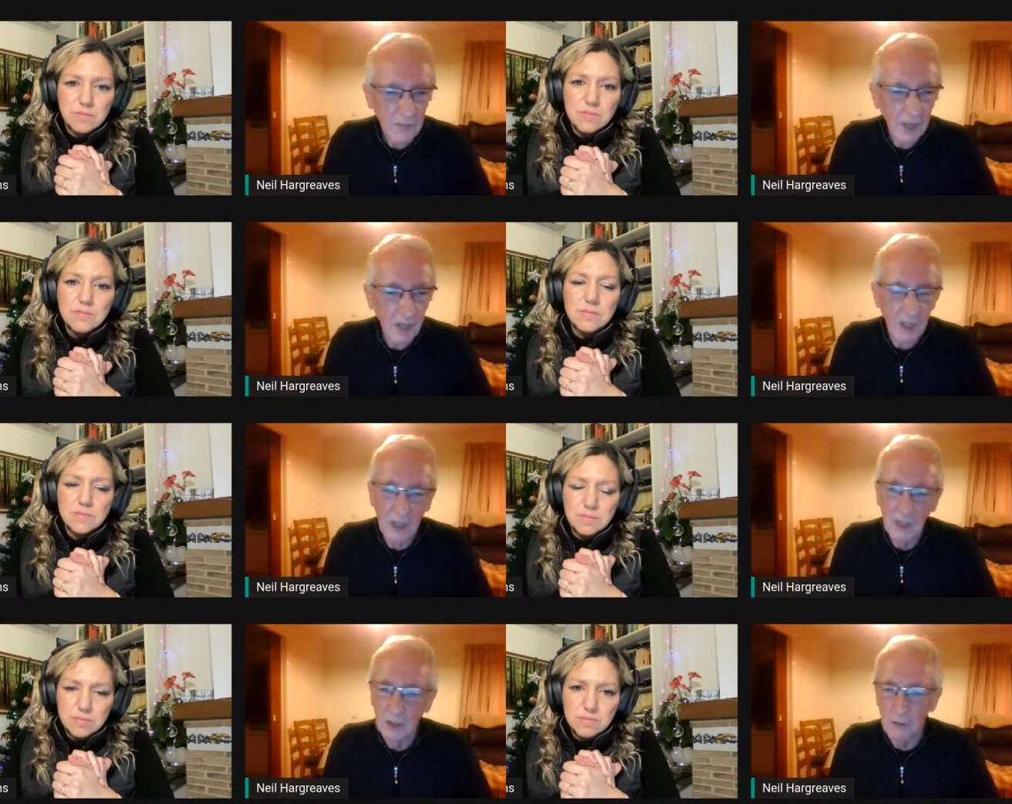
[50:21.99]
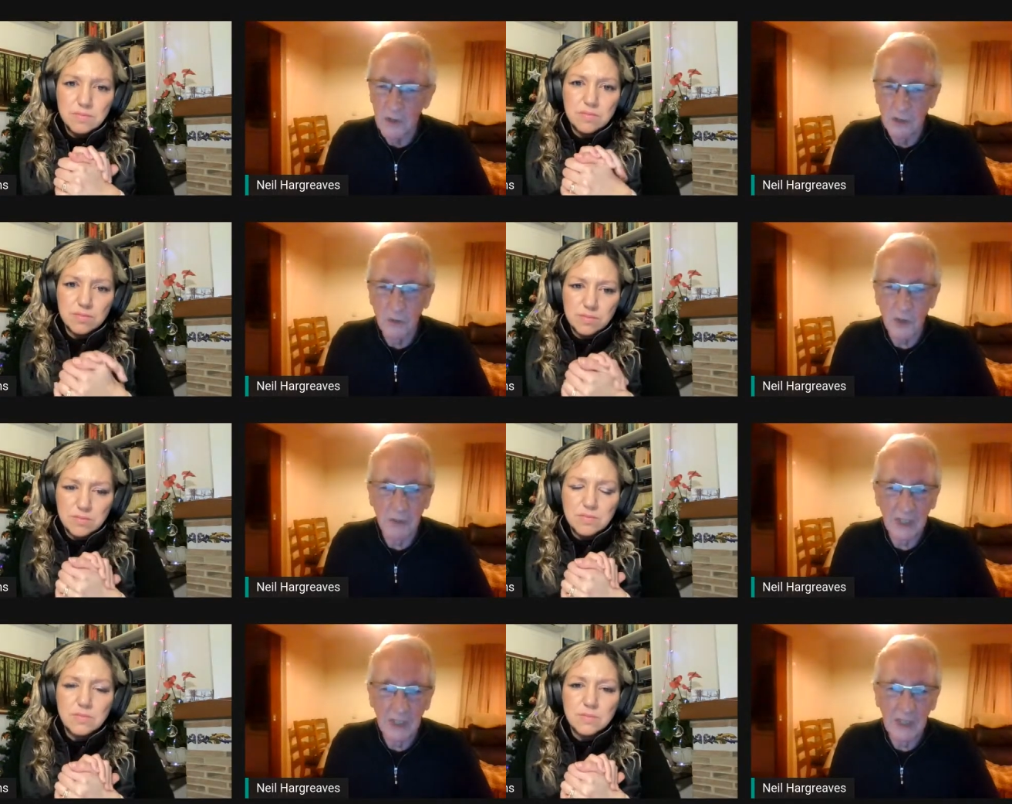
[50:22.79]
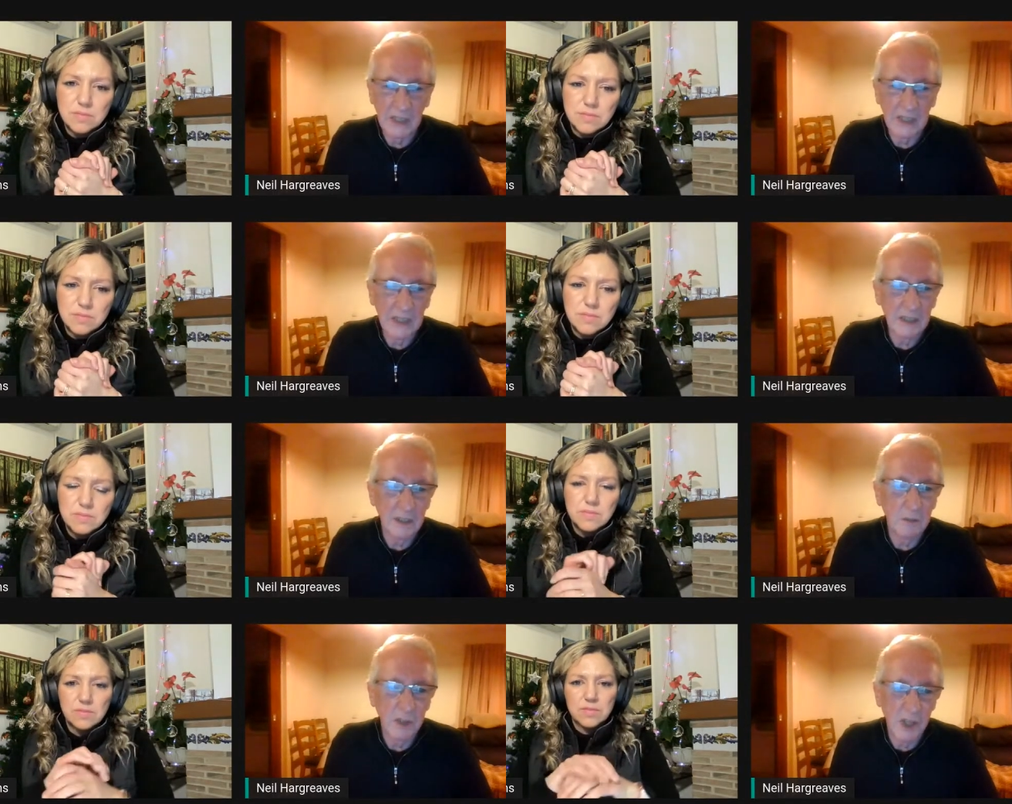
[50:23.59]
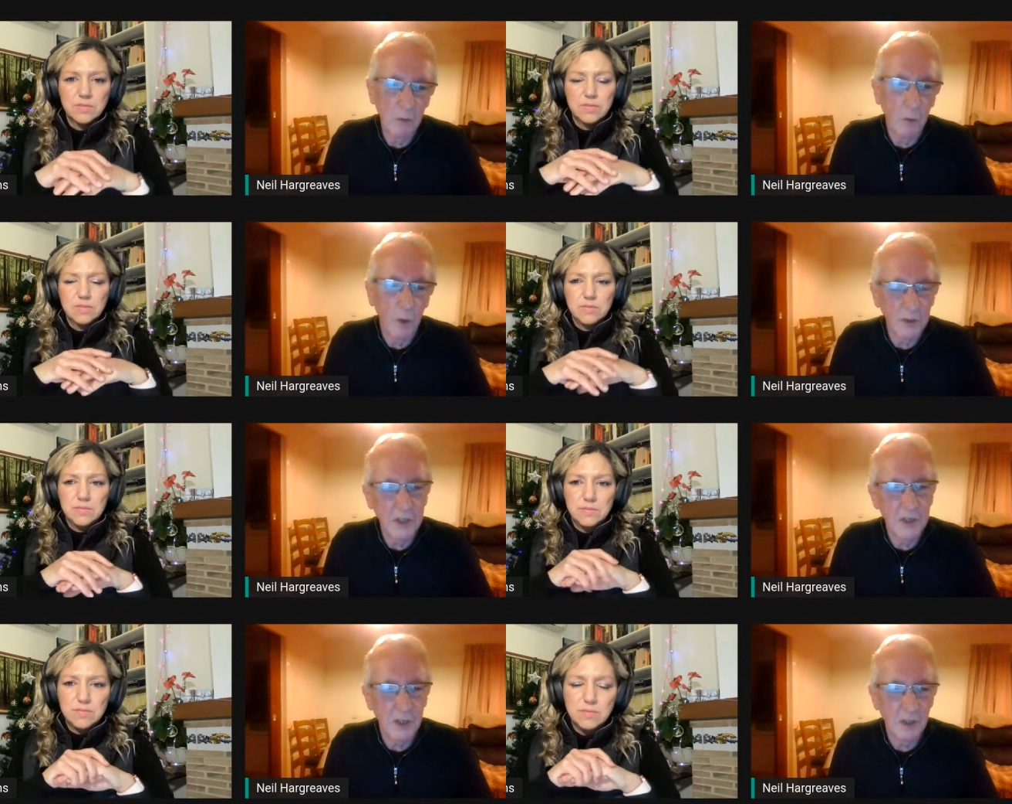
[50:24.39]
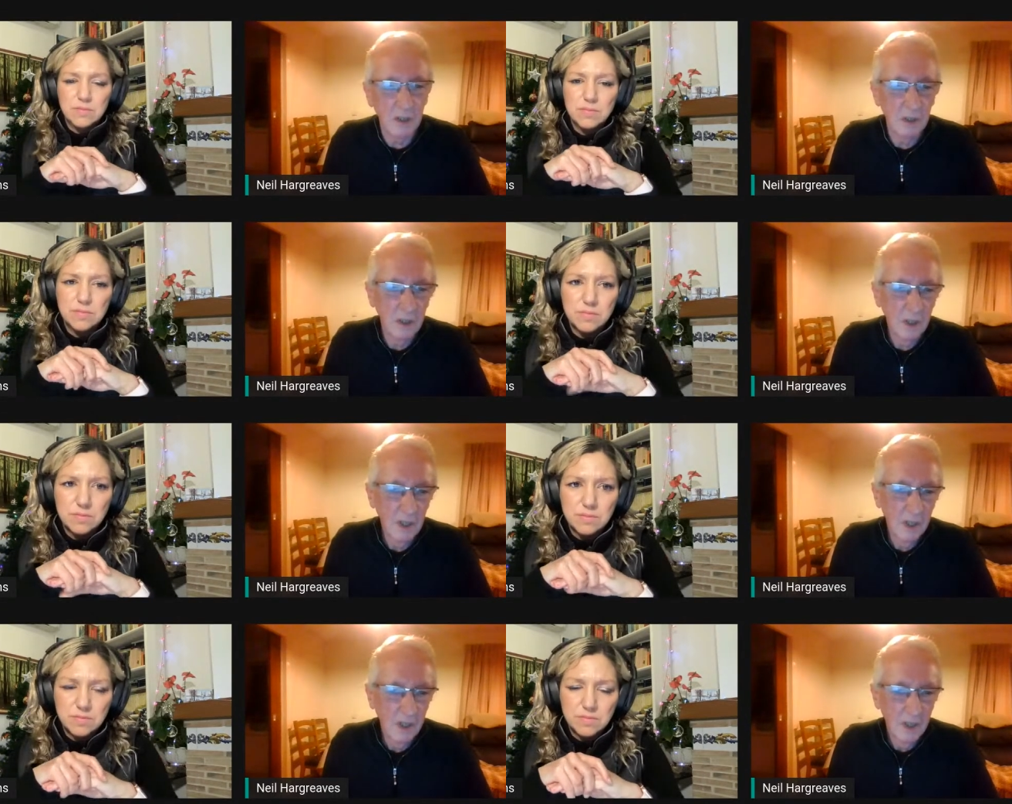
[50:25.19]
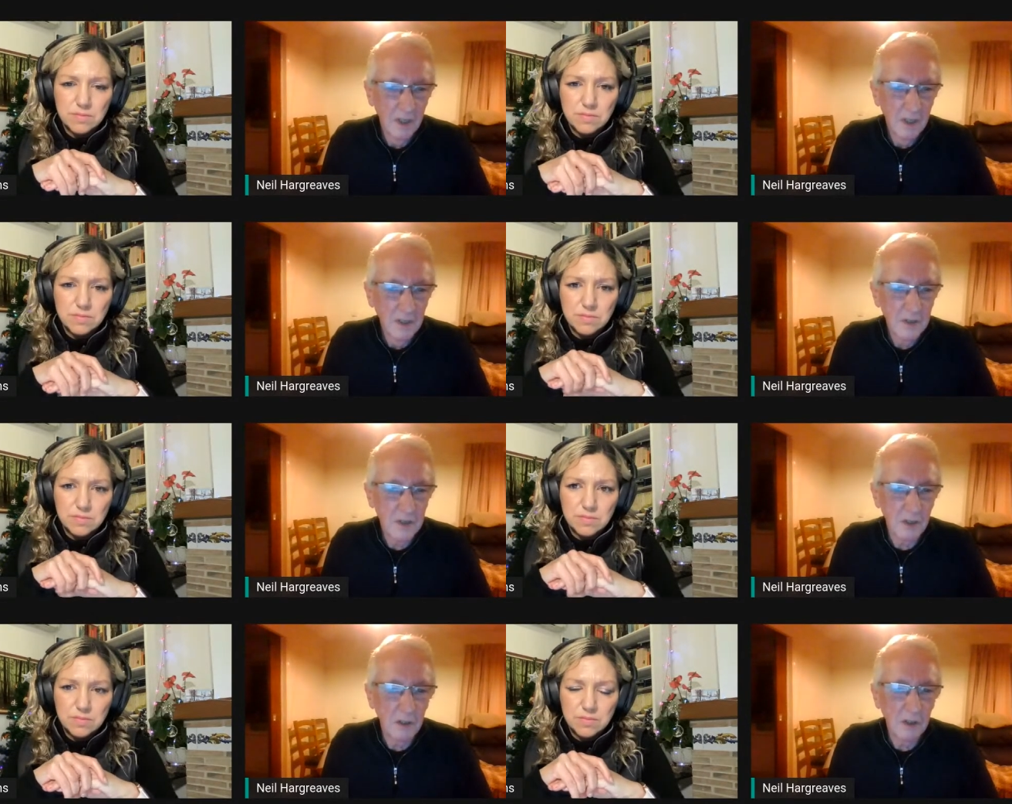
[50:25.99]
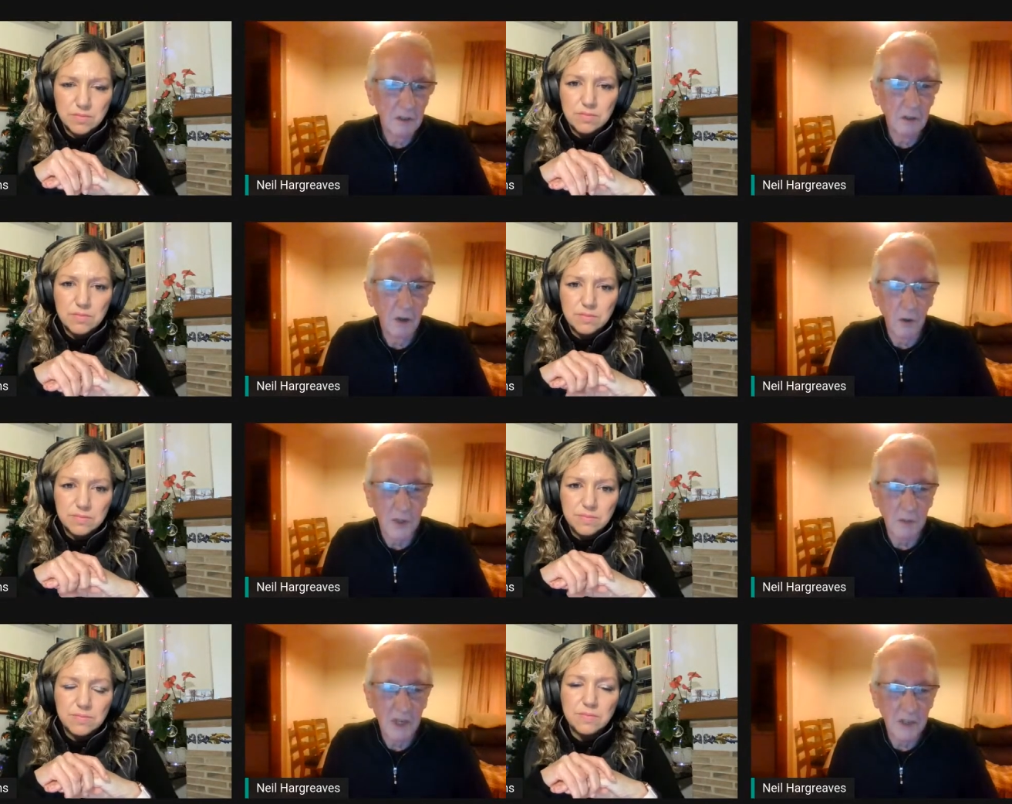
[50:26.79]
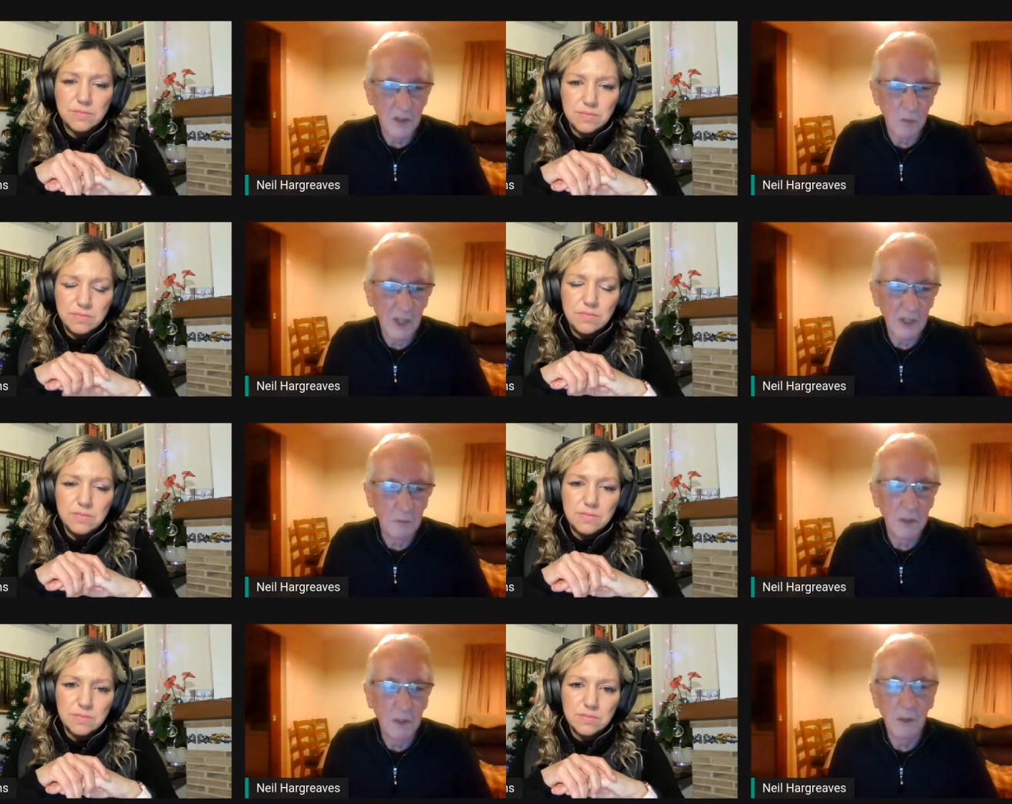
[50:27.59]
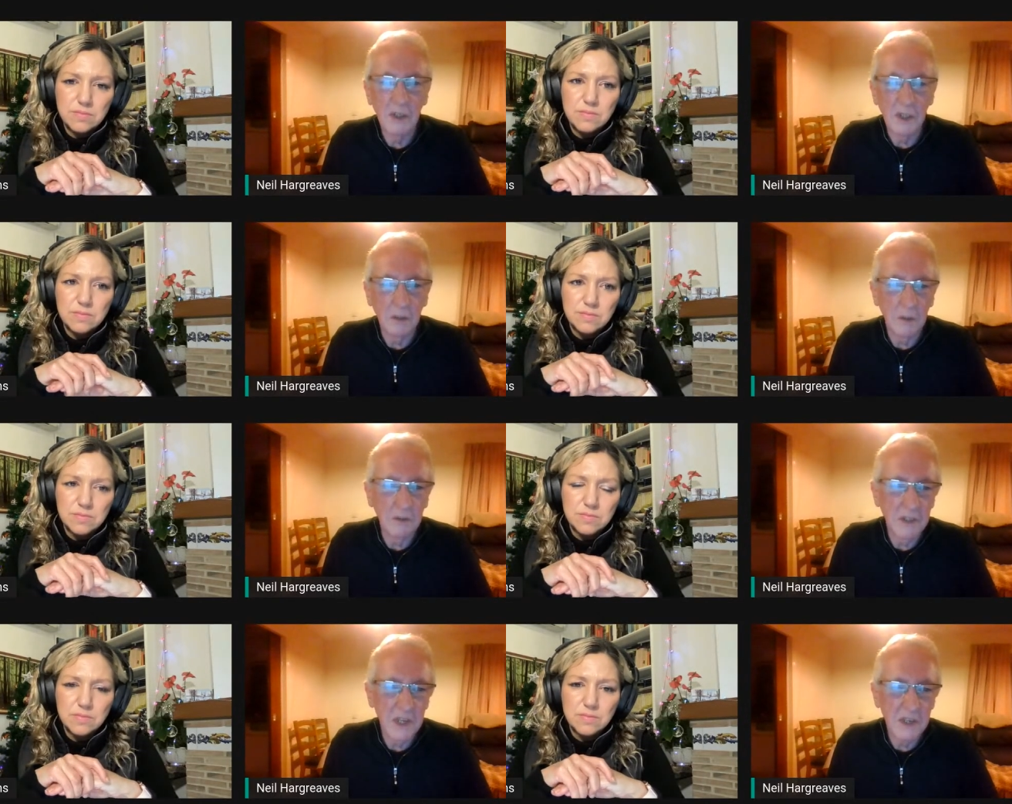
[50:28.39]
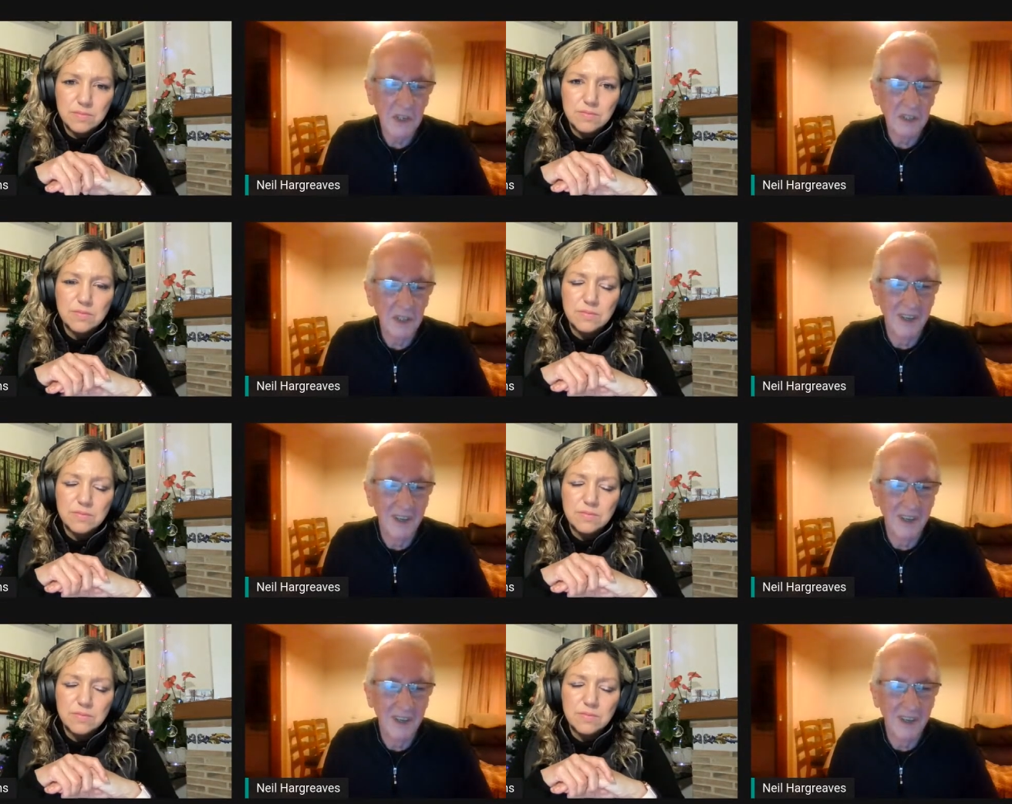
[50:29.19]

Speaker 1: Mm-hmm. Uh, there were still some in, in Canada, but they were wanting to to automate as well, but were, I think they were resisting.